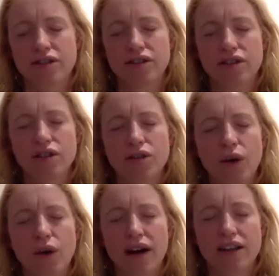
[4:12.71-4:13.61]
to
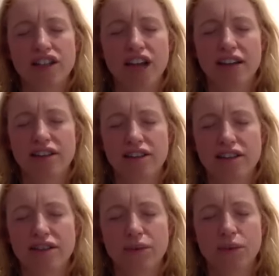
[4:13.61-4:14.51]
our
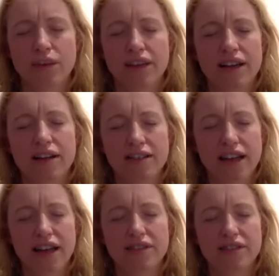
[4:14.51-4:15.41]
challenges within
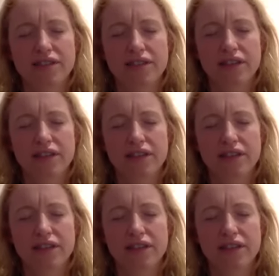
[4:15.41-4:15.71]
ourselves